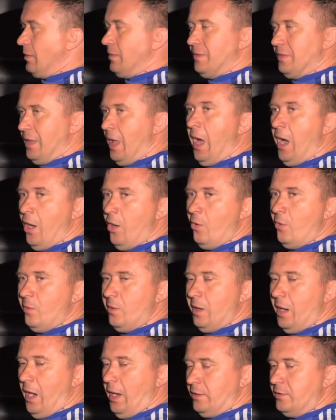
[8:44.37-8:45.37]
Now
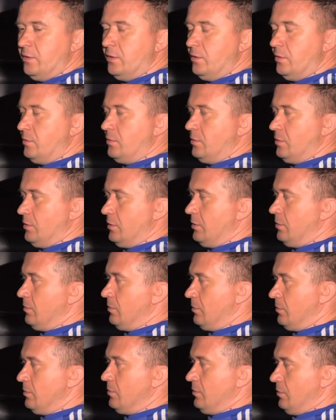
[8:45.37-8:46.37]
I need
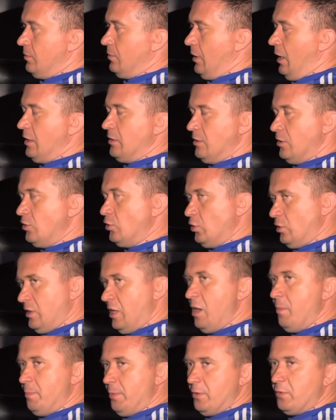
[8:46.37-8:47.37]
to
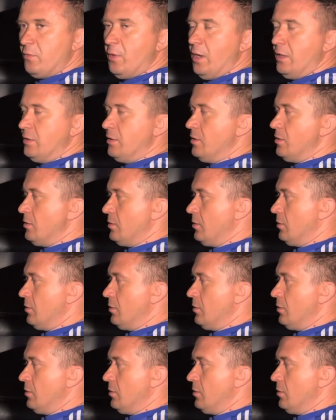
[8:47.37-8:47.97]
keep it running.